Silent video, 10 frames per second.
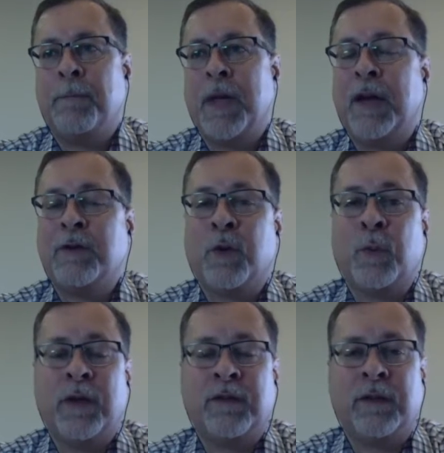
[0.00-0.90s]
Agile
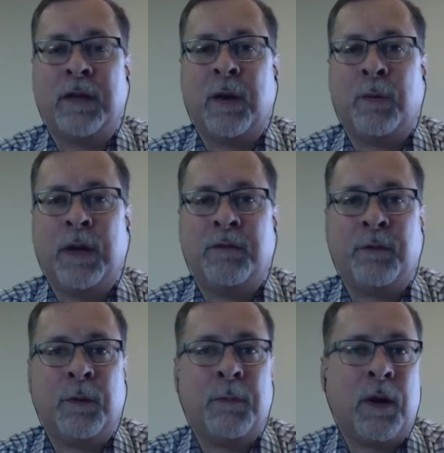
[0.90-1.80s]
wasn't that way for
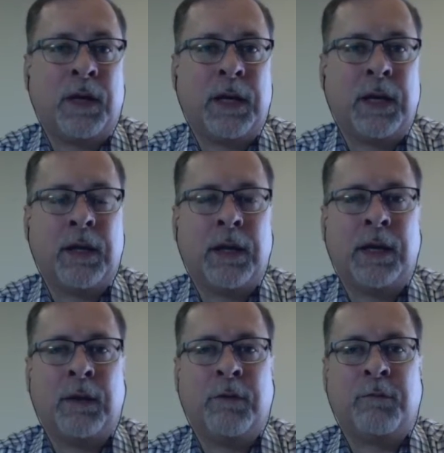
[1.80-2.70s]
marketing. And
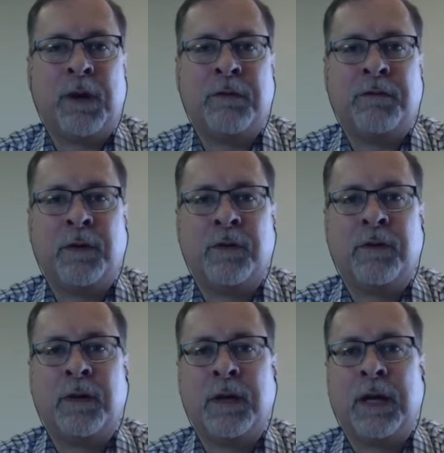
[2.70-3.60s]
it was my first
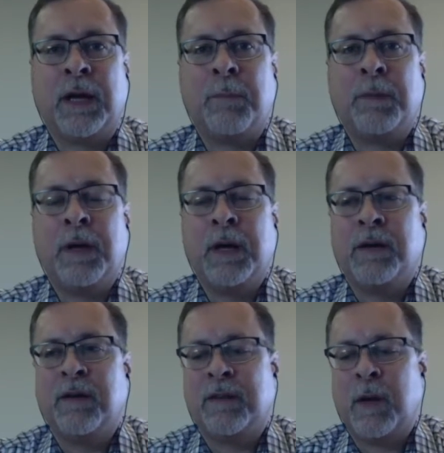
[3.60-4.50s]
hiccup
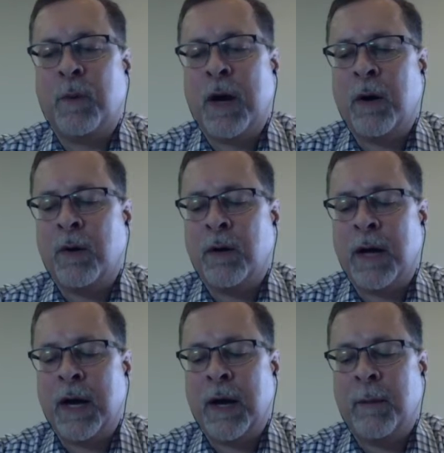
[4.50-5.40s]
to say, well,
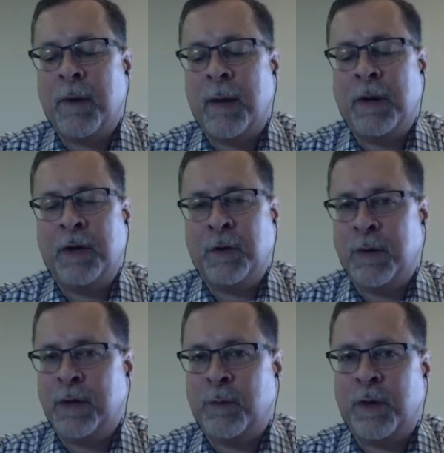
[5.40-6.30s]
I'm going to do
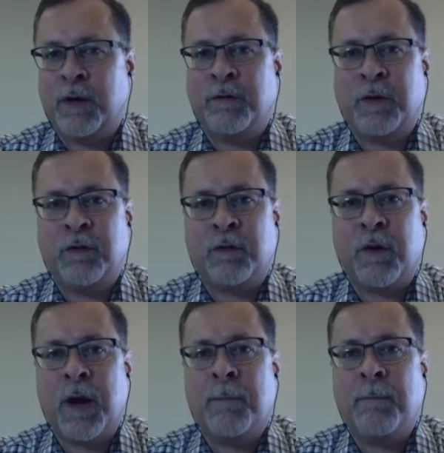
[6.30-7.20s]
it. We're going to do
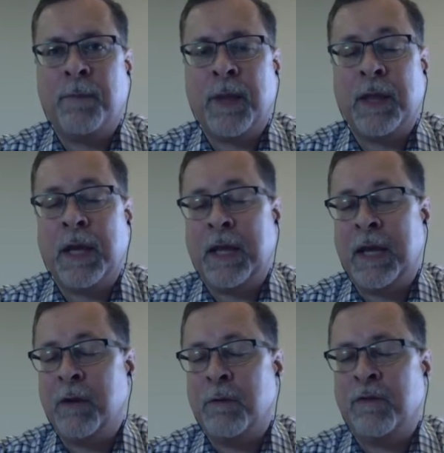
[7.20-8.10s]
Scrum. And the
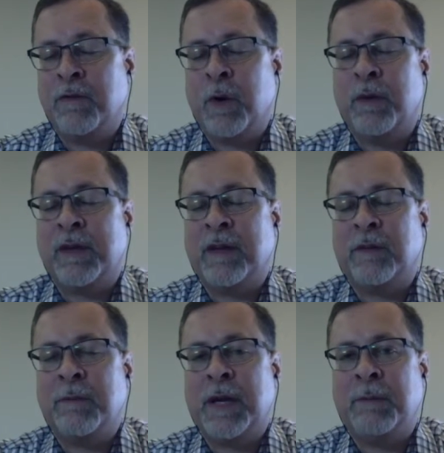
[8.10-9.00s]
end result was
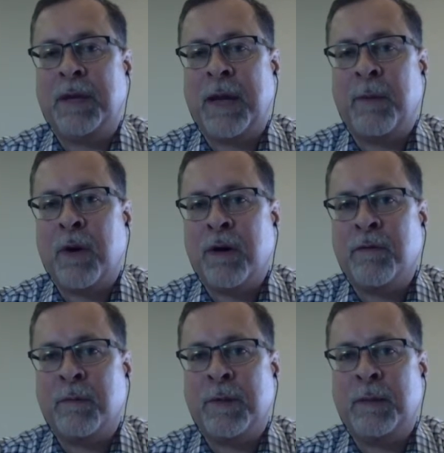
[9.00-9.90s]
estimating became hard for me